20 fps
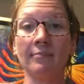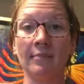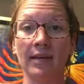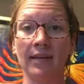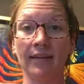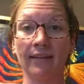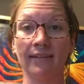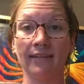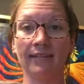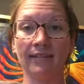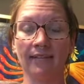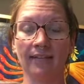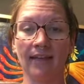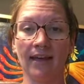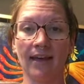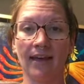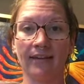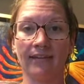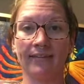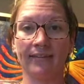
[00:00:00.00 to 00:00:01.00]
means
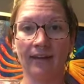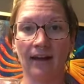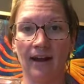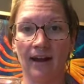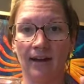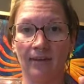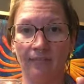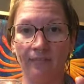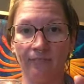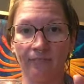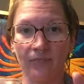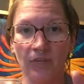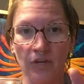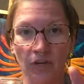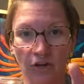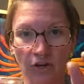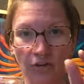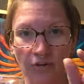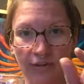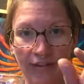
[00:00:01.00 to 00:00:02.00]
that
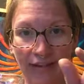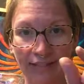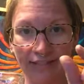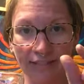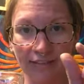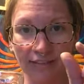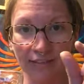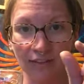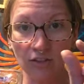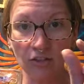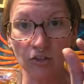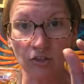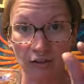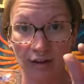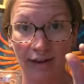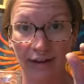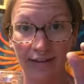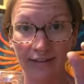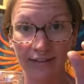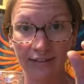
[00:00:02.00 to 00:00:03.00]
you get the little
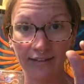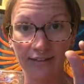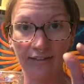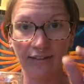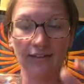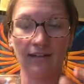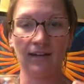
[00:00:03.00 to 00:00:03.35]
grain.